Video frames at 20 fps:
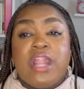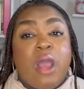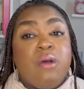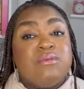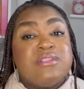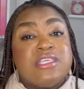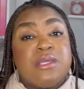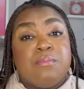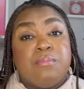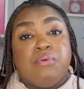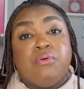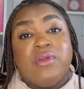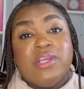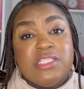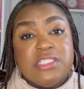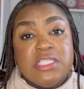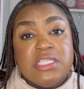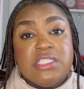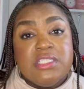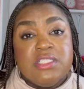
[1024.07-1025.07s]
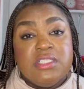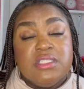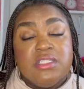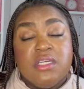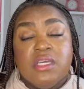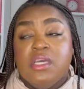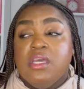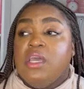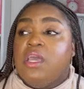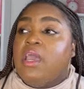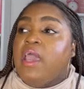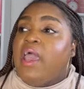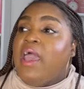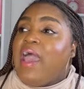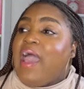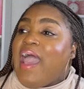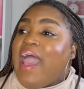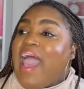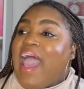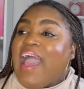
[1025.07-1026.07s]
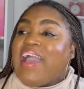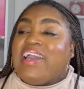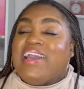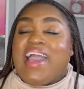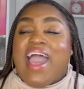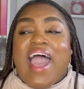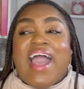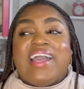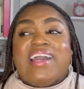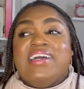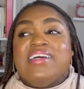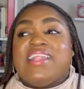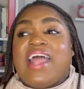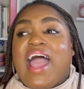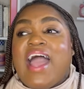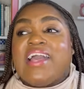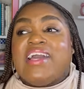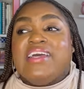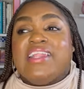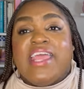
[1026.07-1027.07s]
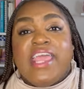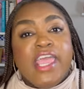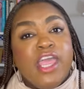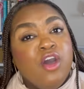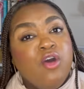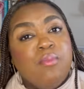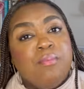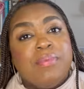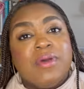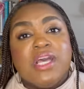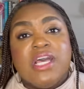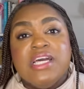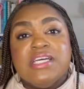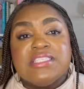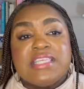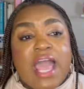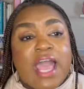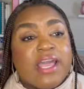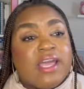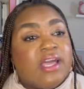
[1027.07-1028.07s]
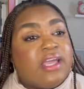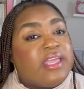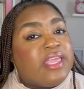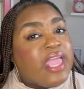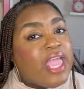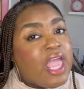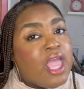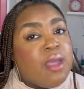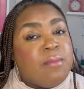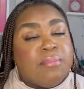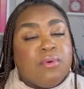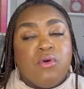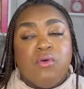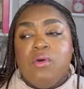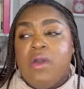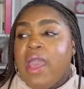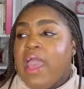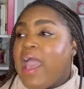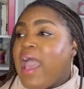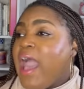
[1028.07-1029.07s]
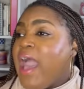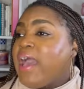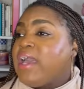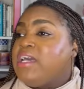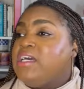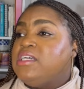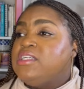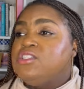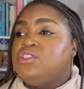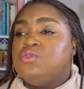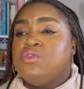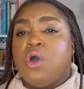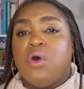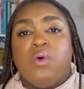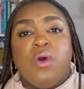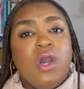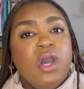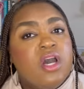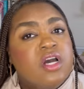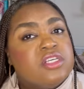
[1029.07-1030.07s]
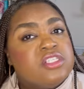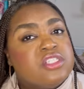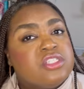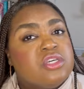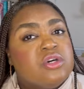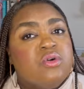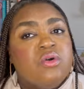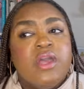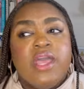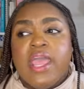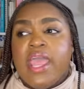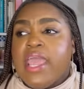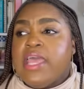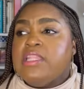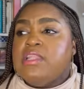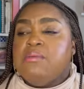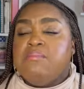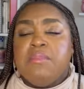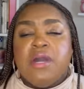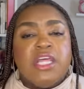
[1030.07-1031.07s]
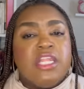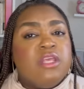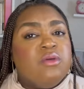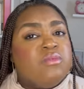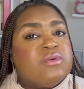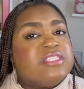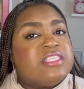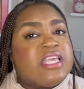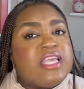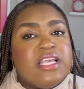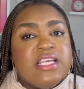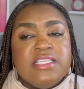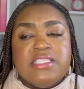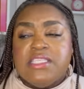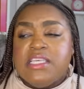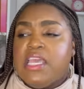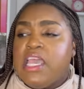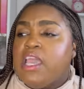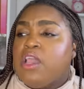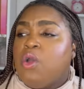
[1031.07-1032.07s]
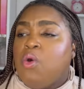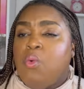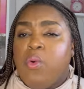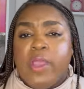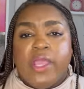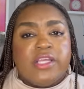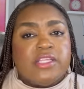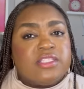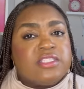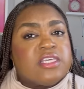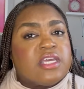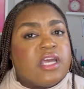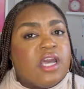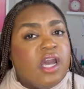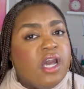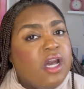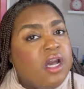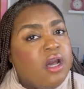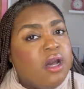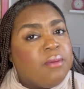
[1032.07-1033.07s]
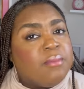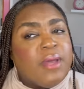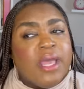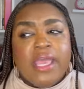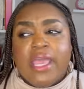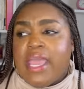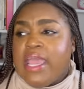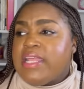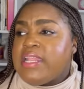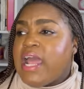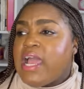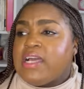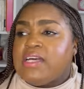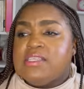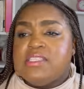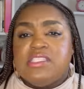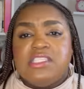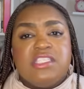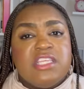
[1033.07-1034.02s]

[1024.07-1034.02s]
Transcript: I was in prison, I could help because I could gamble, I could, hustle, and the money was easy and quick to come, and I could